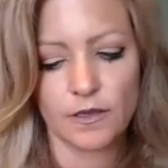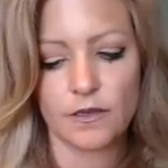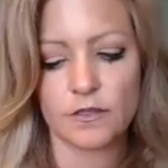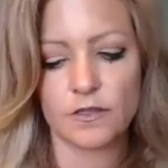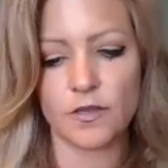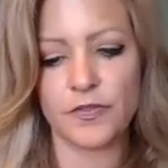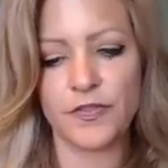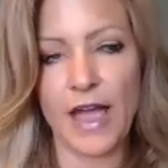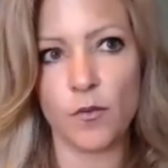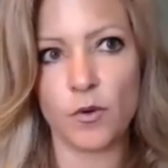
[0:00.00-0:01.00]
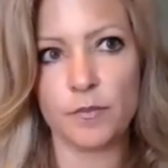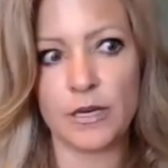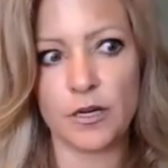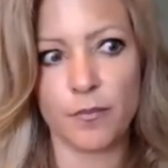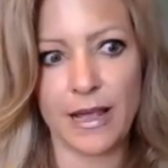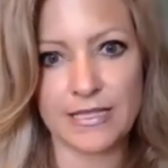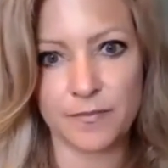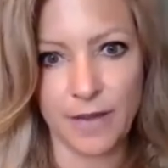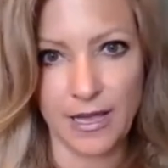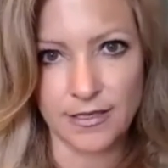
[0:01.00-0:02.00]
So that would be your best
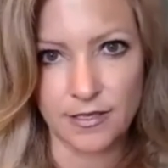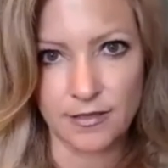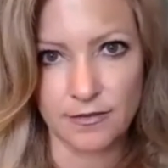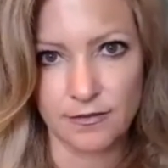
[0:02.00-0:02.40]
bet.